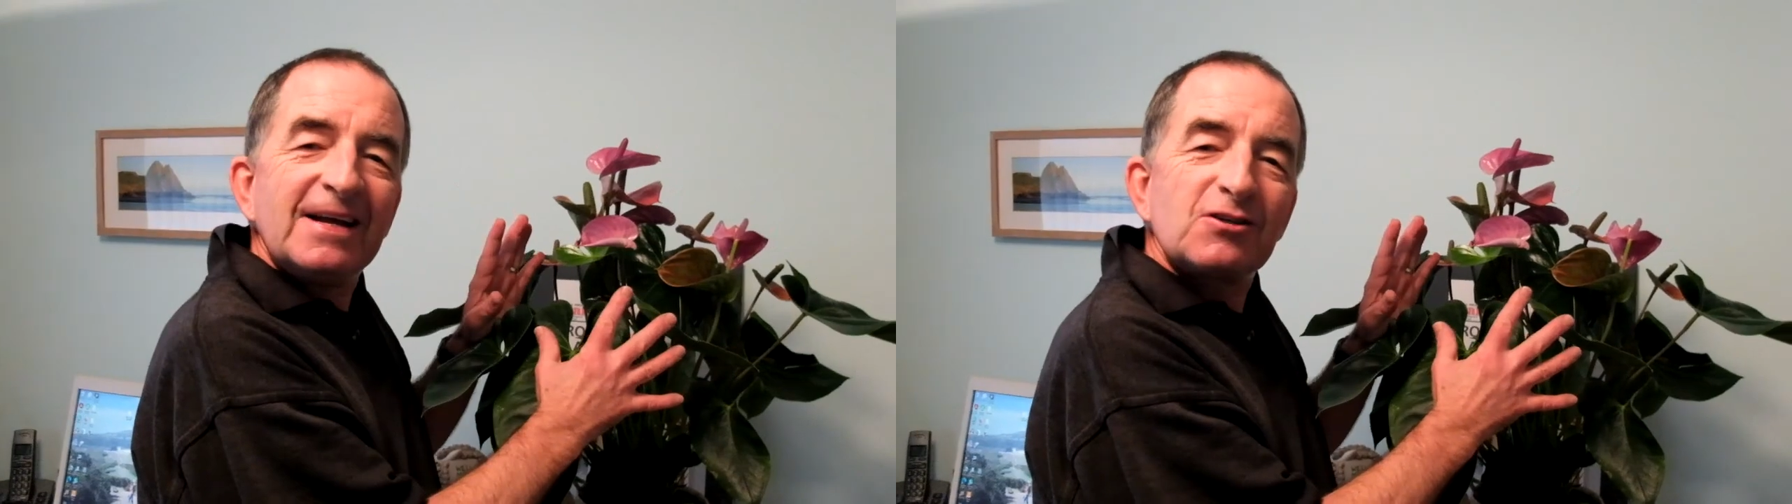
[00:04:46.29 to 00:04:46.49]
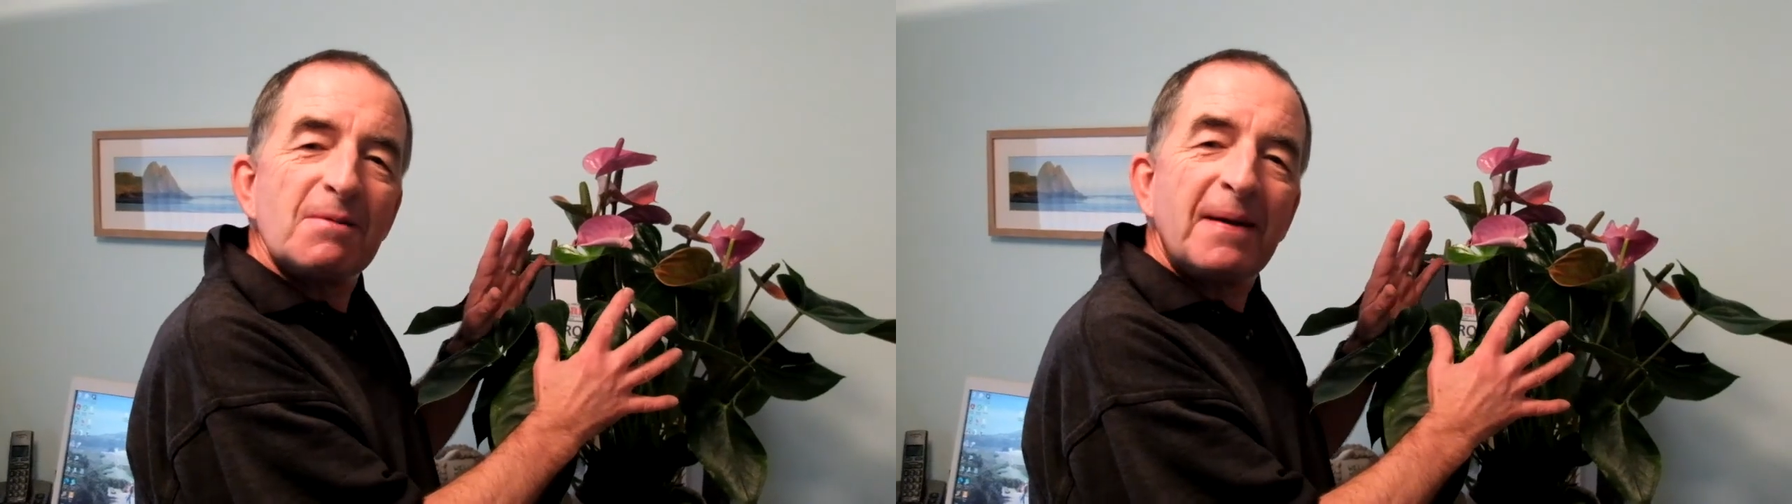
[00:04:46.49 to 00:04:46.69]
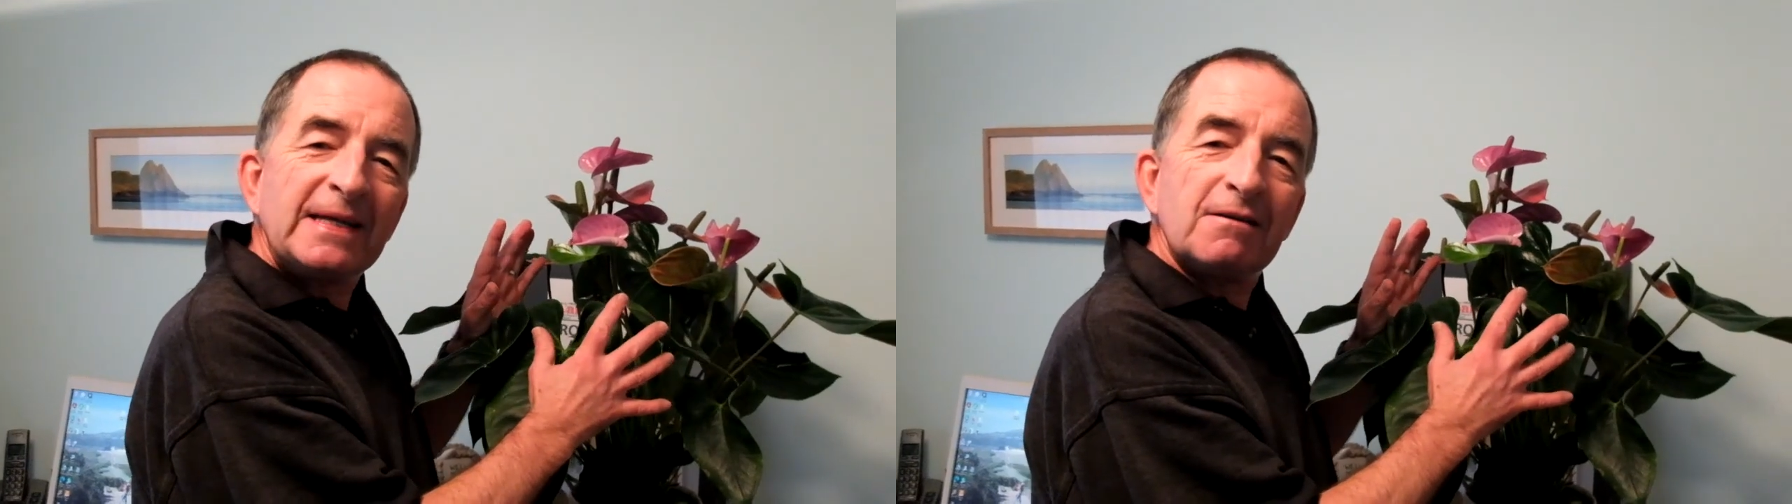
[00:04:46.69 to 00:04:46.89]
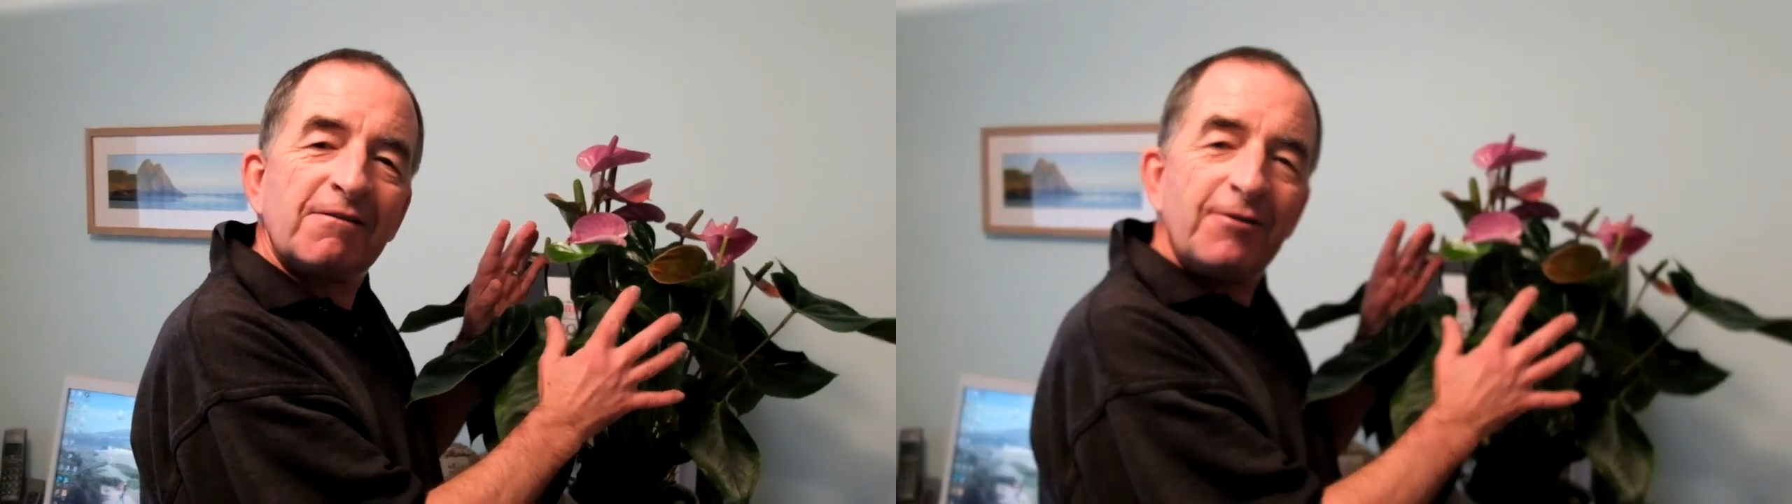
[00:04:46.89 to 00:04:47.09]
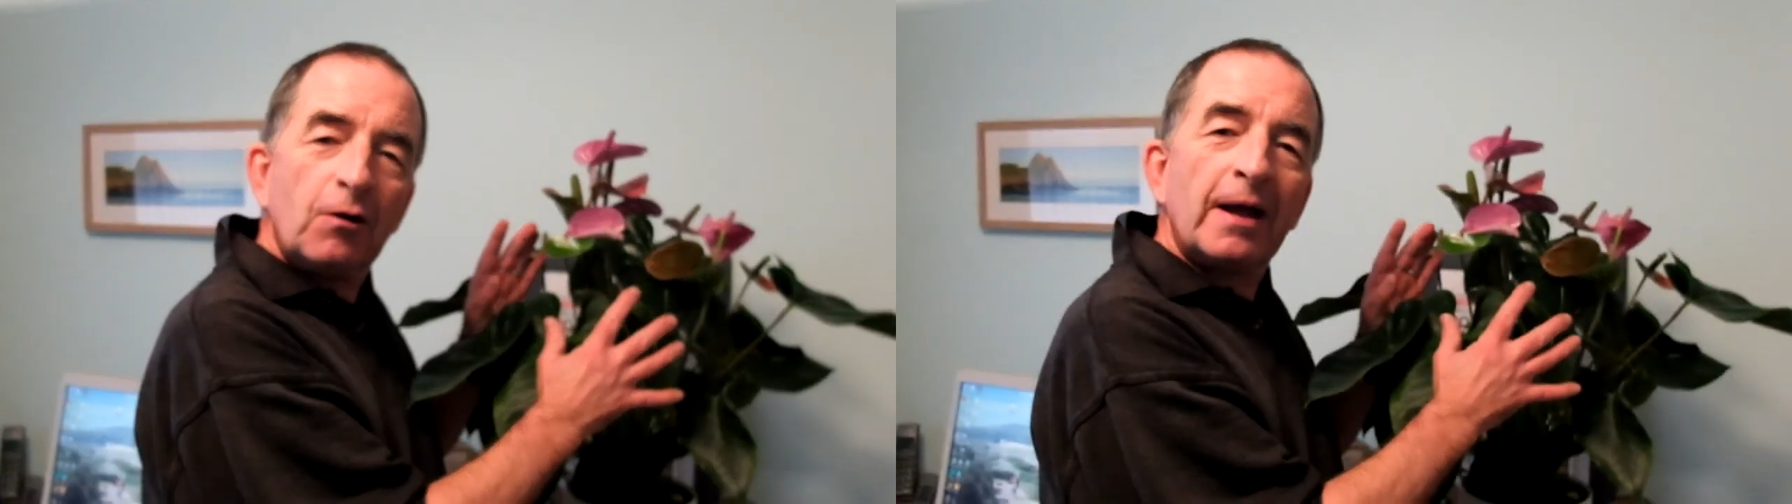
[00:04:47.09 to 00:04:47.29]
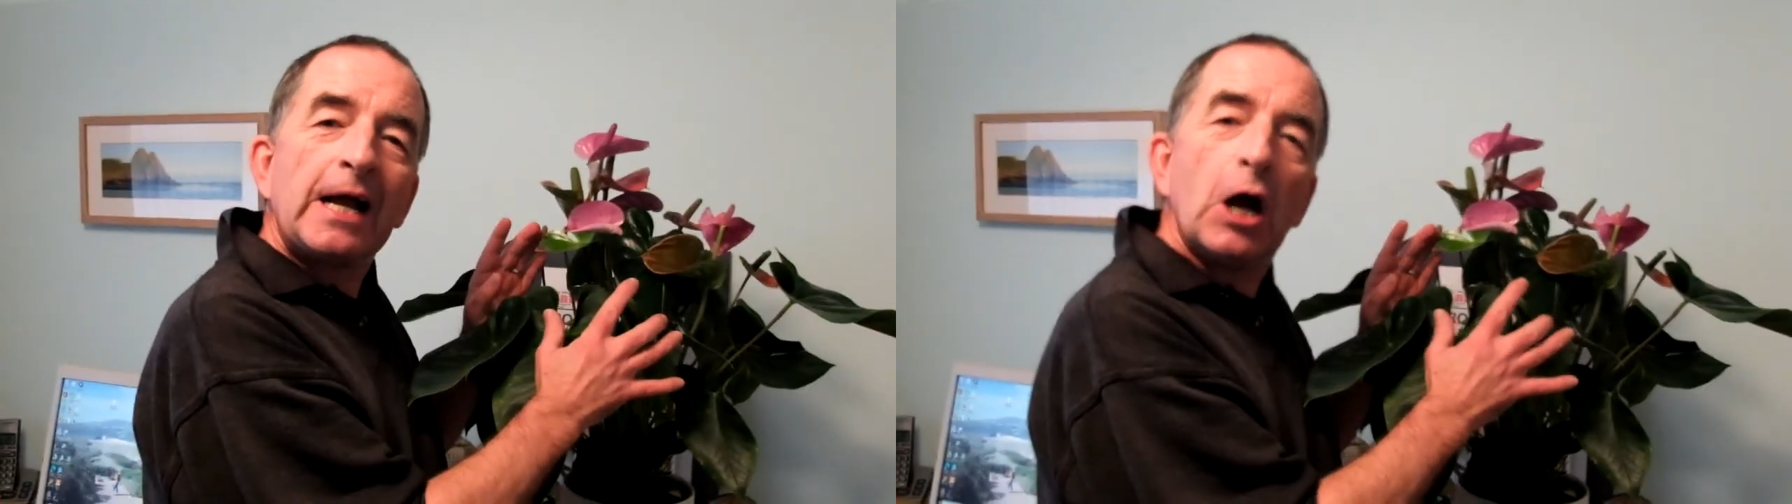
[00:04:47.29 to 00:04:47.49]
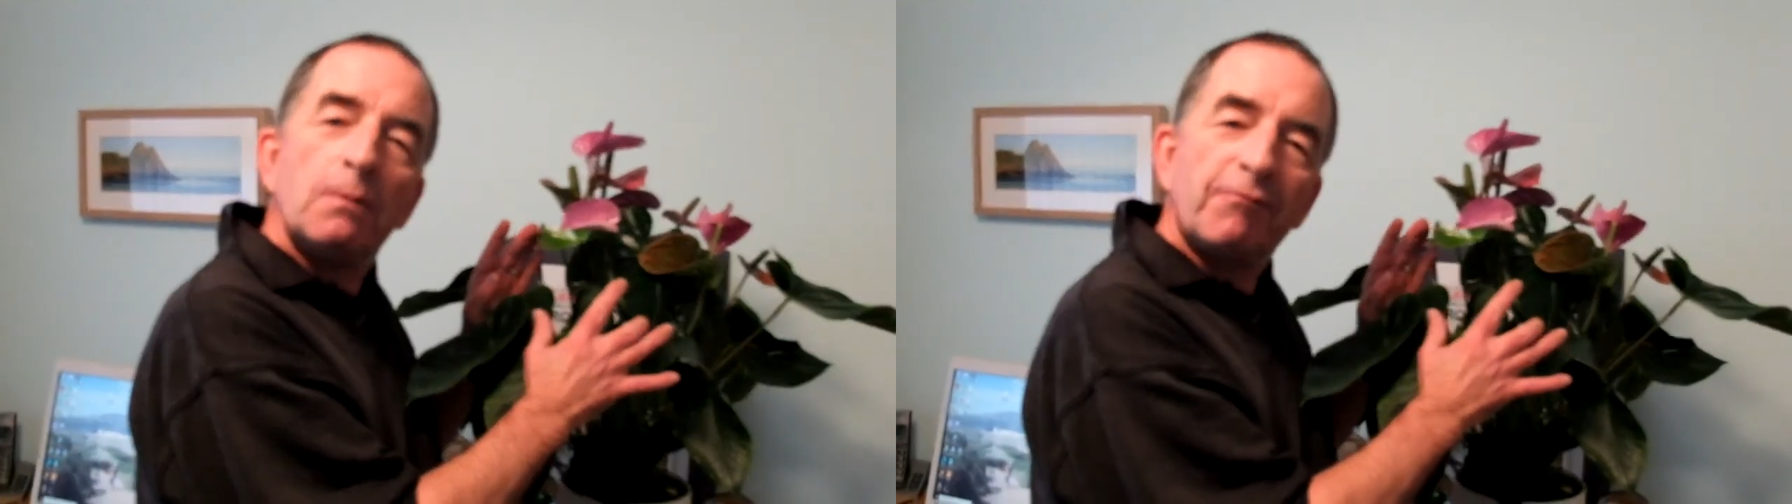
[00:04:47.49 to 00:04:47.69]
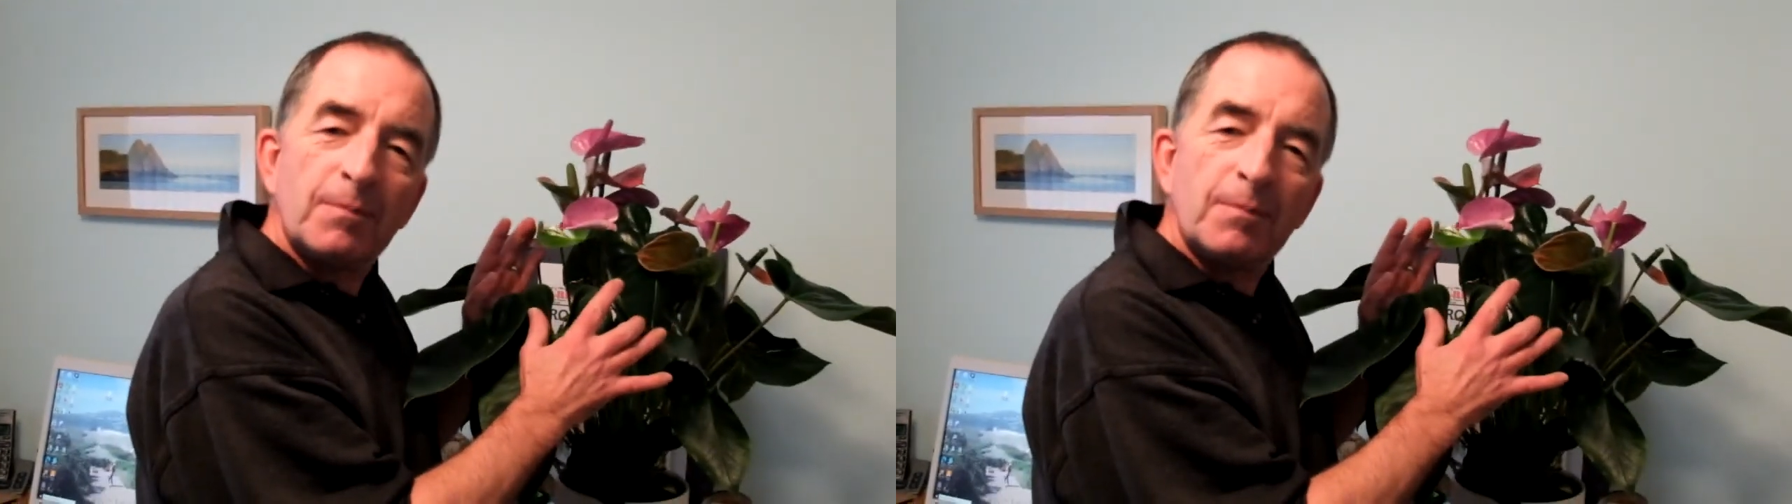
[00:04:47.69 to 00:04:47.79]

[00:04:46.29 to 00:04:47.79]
to make this feel like home